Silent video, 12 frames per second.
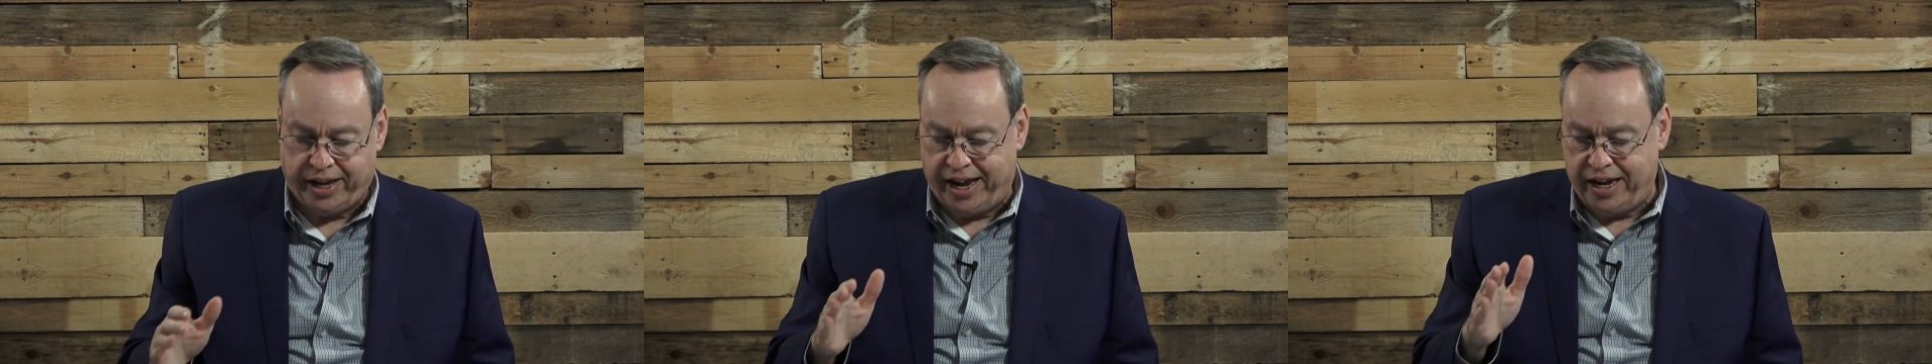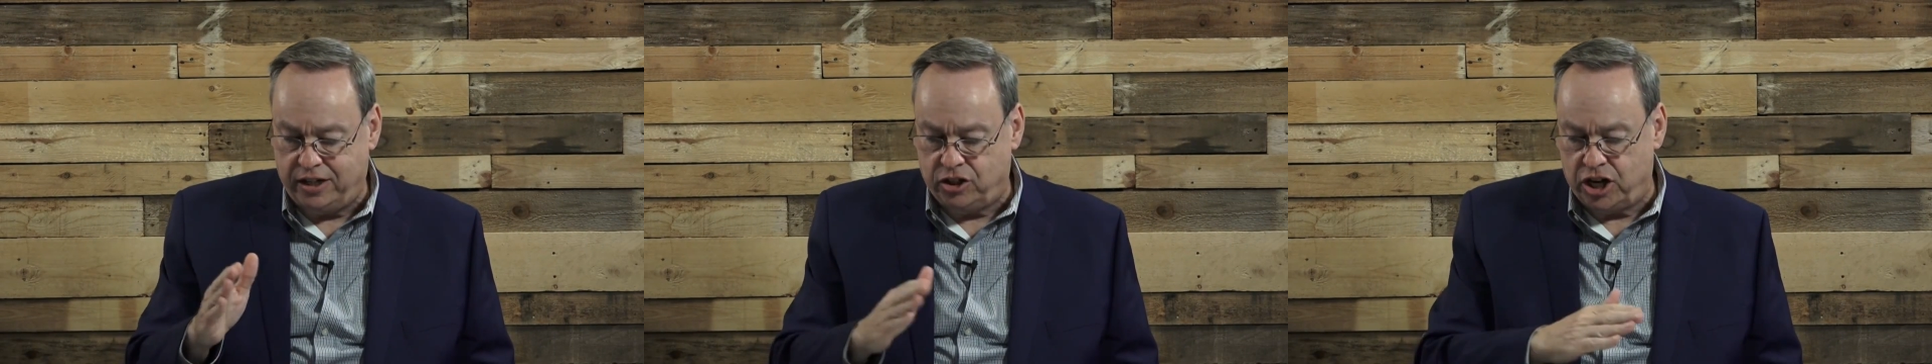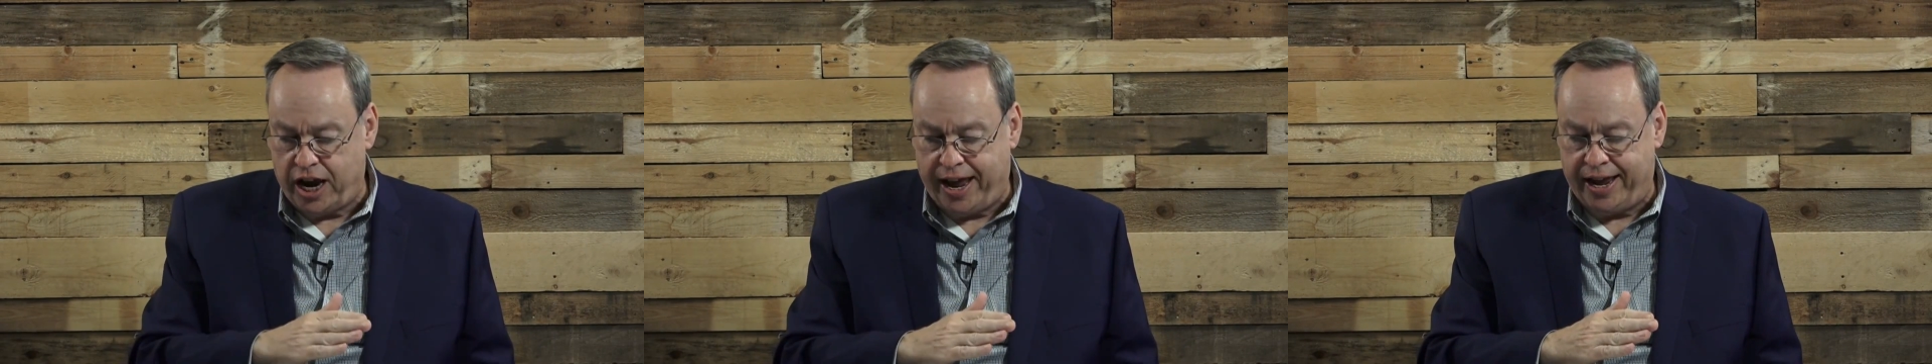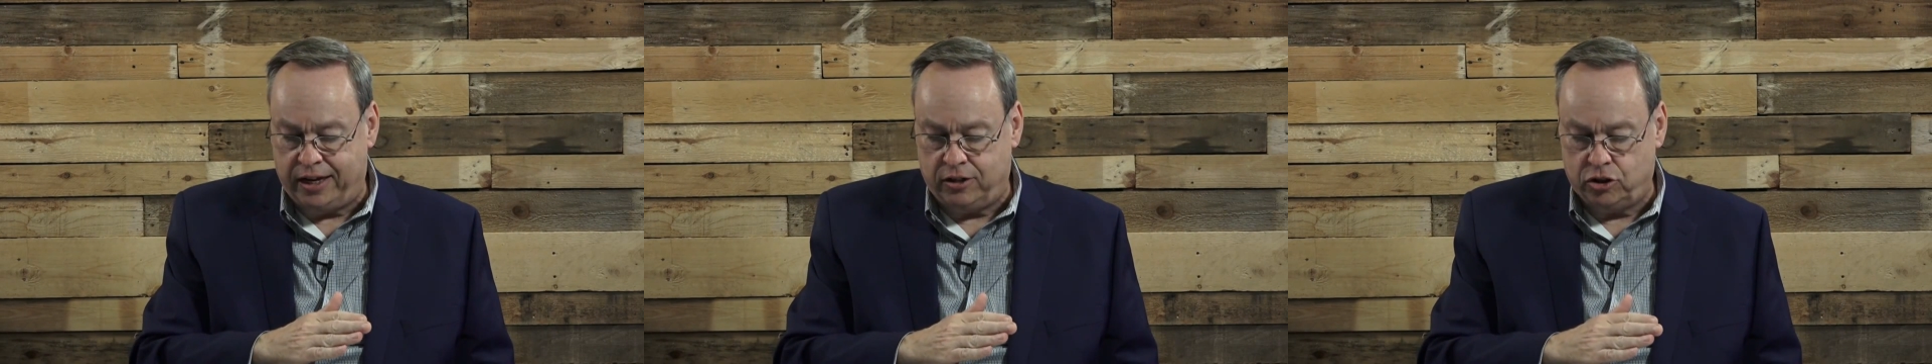Any
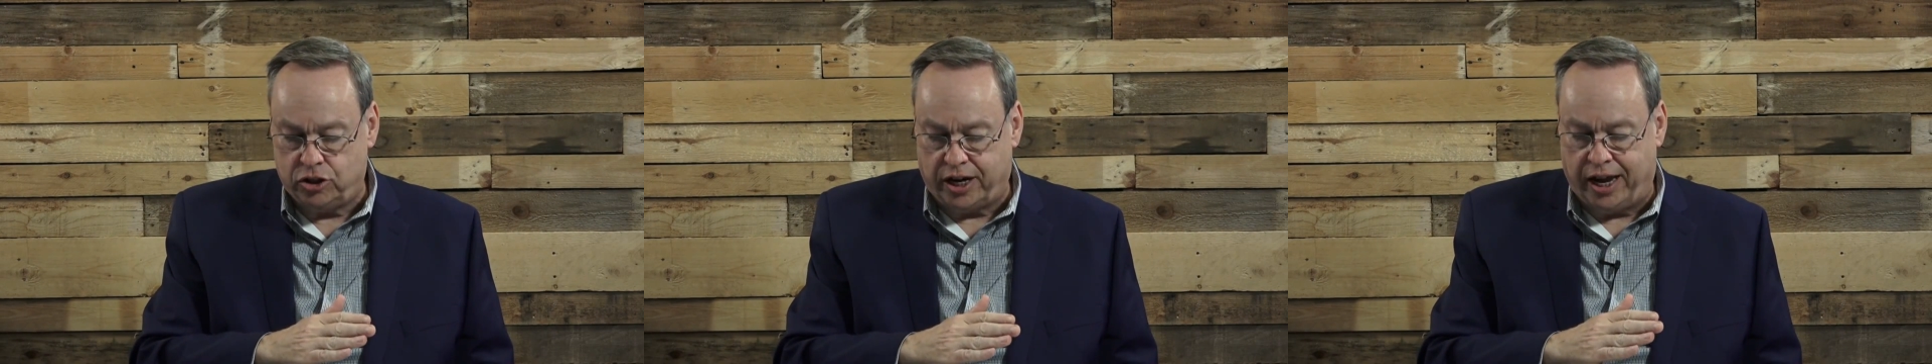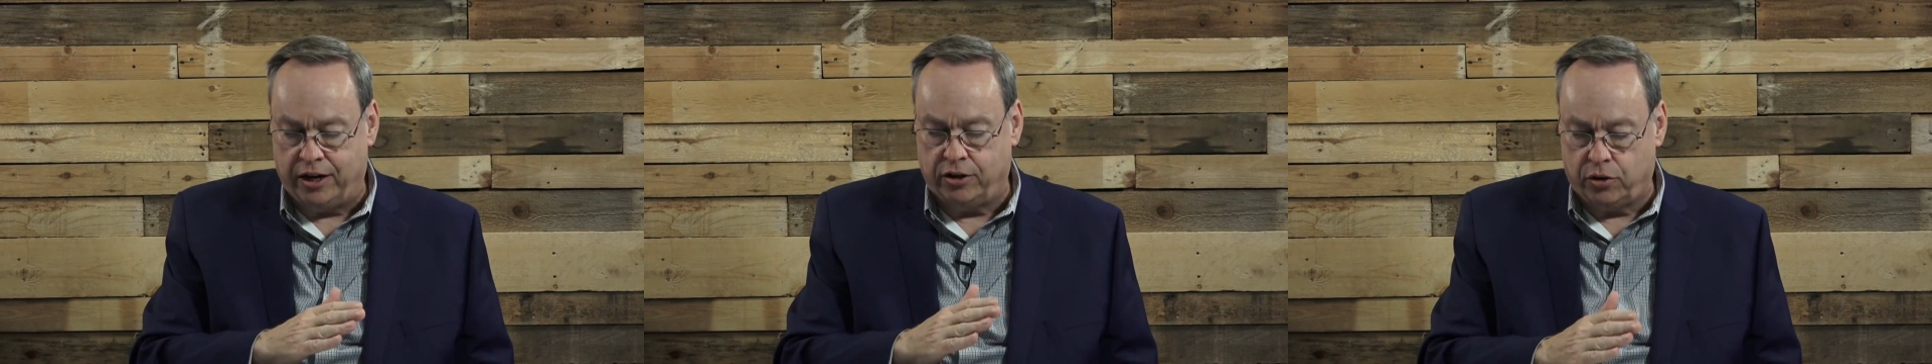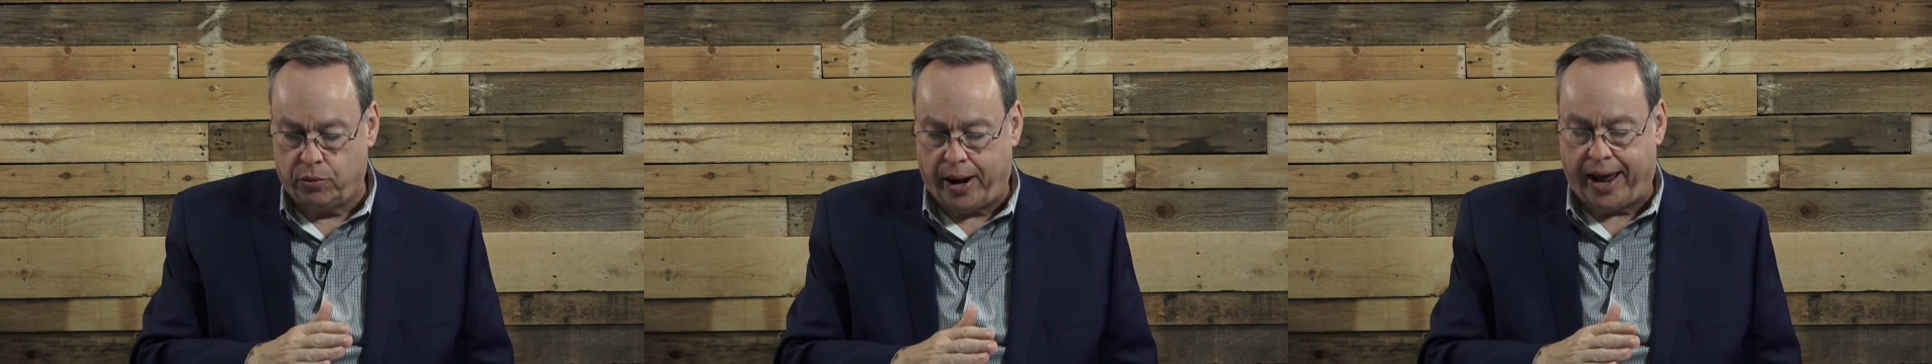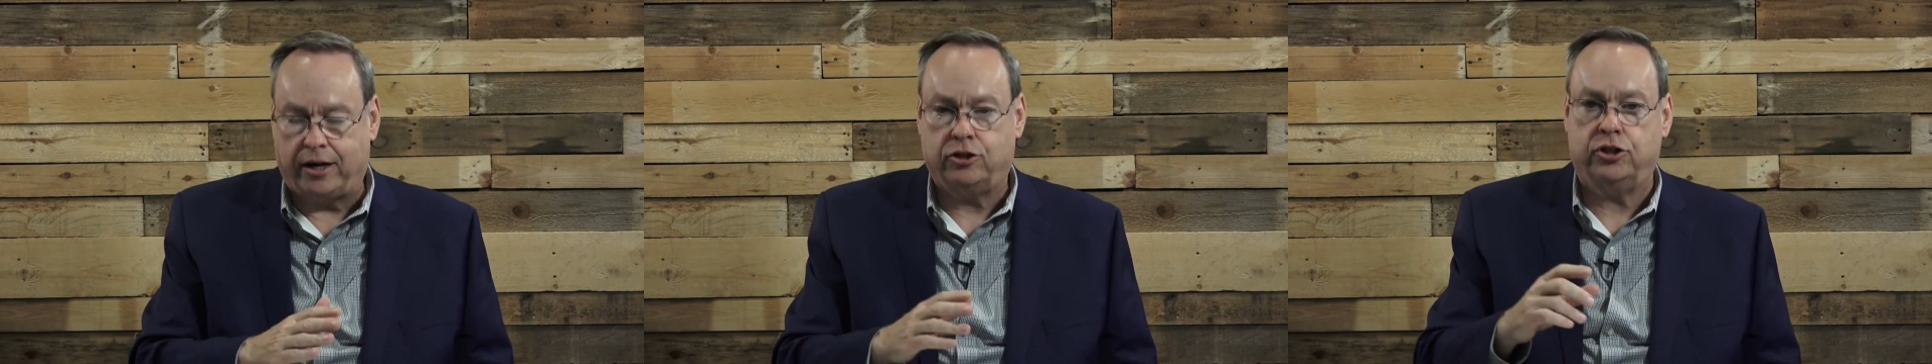change in
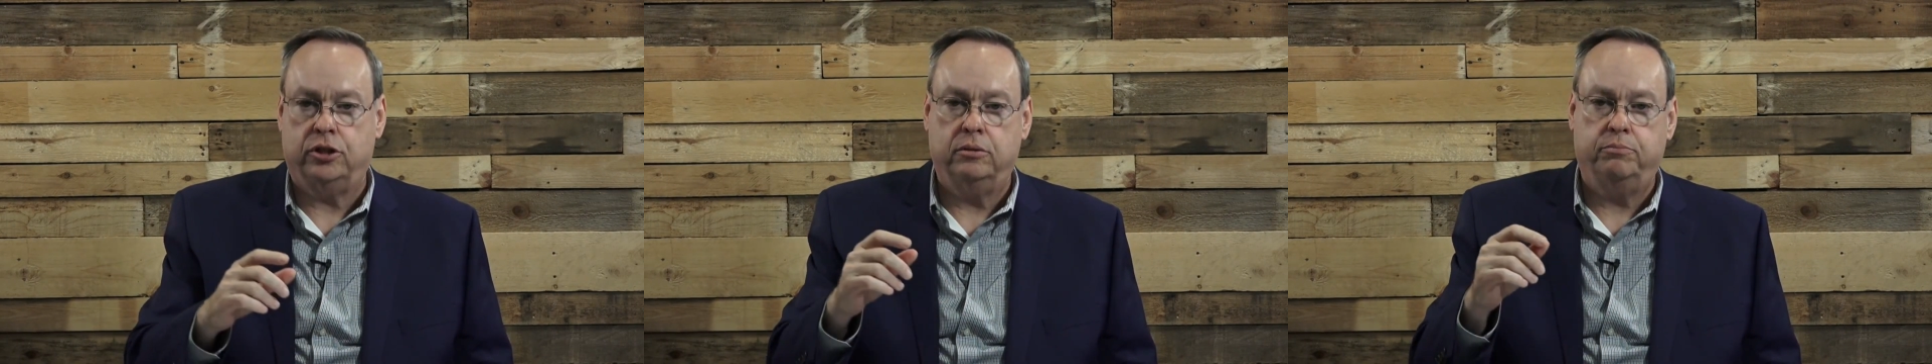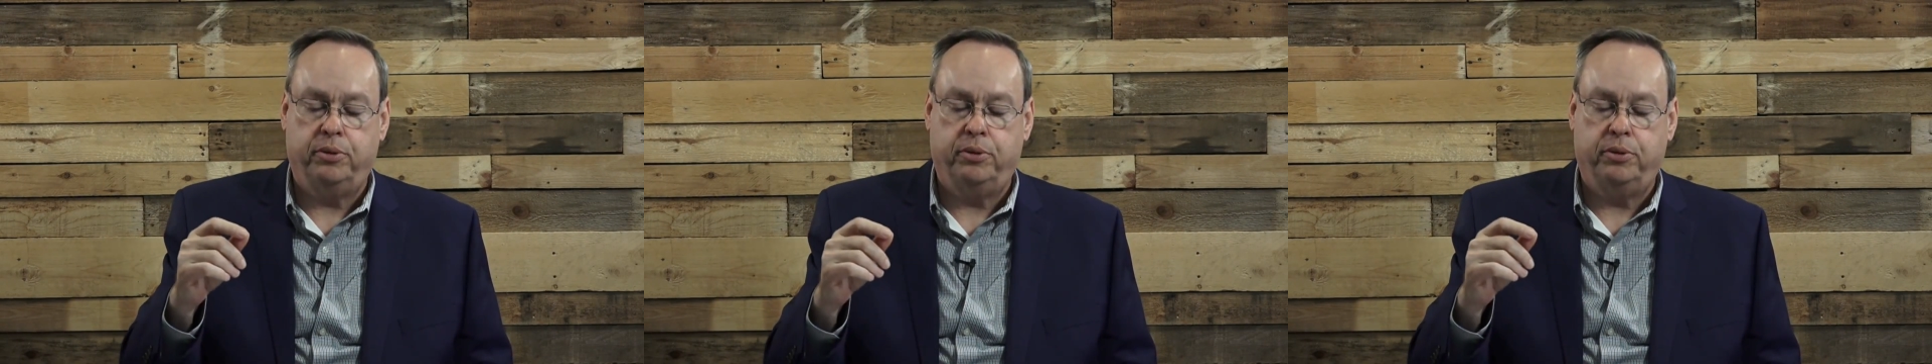direction